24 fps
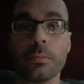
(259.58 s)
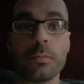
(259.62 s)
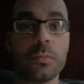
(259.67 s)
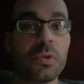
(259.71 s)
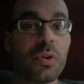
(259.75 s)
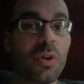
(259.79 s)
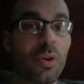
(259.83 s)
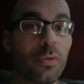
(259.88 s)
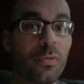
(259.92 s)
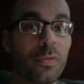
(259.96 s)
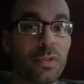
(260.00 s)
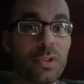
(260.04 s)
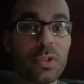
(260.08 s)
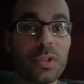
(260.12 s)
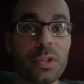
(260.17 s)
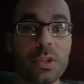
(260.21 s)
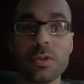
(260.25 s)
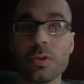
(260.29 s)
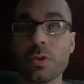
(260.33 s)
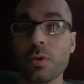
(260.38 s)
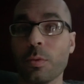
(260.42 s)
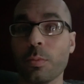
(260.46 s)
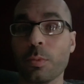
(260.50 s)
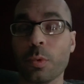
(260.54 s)
nervous
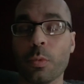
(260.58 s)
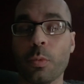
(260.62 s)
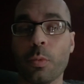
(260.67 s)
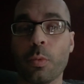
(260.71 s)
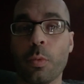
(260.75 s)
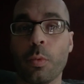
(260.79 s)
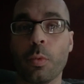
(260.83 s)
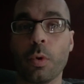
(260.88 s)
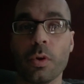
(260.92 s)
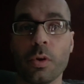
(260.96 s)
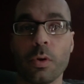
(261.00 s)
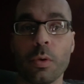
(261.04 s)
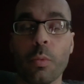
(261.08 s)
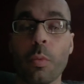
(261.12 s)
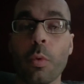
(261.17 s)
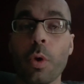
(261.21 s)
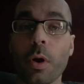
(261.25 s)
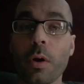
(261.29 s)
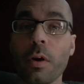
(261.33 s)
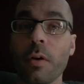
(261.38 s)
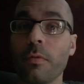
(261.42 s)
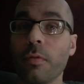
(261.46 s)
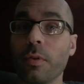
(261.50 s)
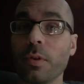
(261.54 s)
system, or
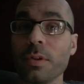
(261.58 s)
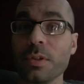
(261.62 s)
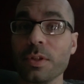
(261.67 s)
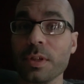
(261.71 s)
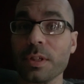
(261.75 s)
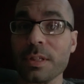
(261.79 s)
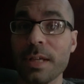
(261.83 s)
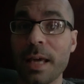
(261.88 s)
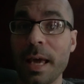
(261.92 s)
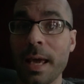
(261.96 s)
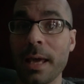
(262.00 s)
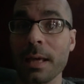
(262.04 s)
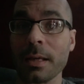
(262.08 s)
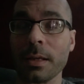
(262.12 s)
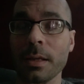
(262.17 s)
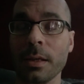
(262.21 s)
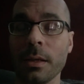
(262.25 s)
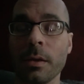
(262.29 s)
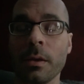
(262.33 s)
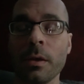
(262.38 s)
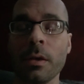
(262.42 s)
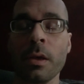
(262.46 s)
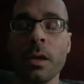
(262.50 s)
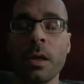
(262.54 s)
wherever it's
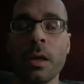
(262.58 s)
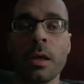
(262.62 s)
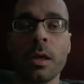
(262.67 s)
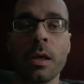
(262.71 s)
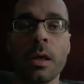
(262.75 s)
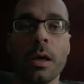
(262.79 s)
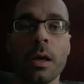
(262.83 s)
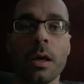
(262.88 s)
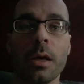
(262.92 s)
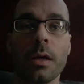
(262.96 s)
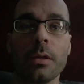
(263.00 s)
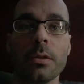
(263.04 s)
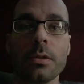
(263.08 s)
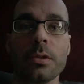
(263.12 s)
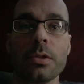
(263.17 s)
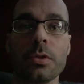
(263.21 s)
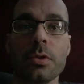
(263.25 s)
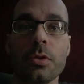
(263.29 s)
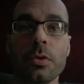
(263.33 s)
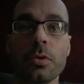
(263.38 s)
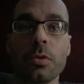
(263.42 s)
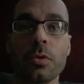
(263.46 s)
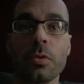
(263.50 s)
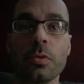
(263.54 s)
attacking,
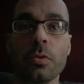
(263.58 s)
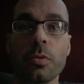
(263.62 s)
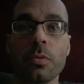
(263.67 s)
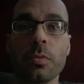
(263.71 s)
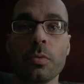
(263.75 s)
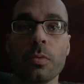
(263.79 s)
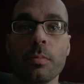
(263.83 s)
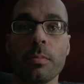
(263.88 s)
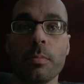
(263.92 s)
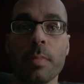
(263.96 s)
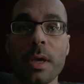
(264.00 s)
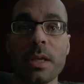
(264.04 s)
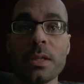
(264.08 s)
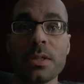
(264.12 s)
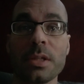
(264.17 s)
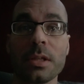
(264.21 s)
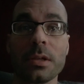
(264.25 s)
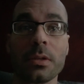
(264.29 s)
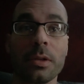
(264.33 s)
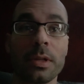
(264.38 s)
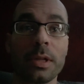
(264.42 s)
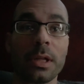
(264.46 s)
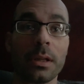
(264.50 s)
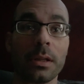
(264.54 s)
to
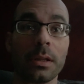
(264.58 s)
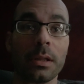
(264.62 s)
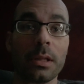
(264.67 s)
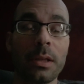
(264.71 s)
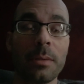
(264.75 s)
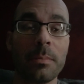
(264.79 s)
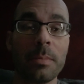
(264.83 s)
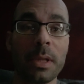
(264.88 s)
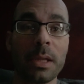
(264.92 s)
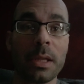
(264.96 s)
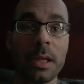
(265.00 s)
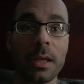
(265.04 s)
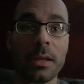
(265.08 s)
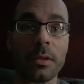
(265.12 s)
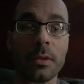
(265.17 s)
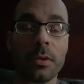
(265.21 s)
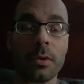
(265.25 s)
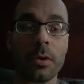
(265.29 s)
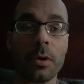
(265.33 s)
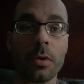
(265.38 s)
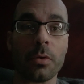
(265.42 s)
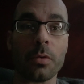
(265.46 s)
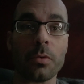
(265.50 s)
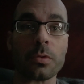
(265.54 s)
basically eliminate
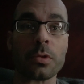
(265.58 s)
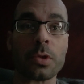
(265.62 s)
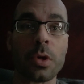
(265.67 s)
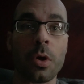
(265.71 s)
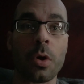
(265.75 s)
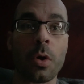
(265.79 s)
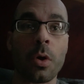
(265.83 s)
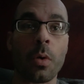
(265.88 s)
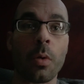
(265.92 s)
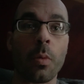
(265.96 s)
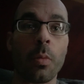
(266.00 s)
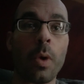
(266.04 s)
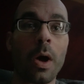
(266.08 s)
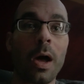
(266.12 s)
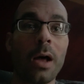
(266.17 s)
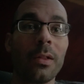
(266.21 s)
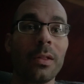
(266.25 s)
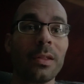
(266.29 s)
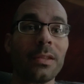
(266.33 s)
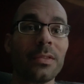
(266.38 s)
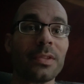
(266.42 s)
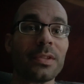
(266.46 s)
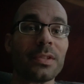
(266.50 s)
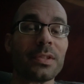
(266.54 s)
those,
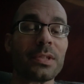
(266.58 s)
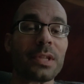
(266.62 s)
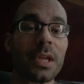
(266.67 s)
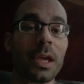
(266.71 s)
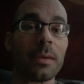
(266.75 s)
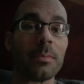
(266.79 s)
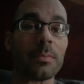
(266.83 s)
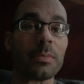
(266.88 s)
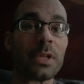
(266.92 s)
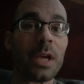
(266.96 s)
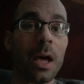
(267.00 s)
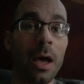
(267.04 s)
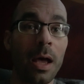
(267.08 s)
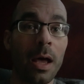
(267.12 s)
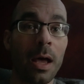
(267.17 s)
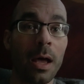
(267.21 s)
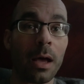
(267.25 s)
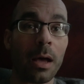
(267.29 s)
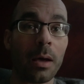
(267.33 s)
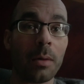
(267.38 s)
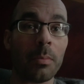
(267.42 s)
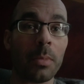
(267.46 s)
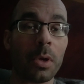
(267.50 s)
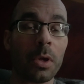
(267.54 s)
while at the same
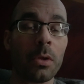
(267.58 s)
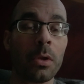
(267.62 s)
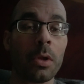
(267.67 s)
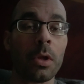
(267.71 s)
time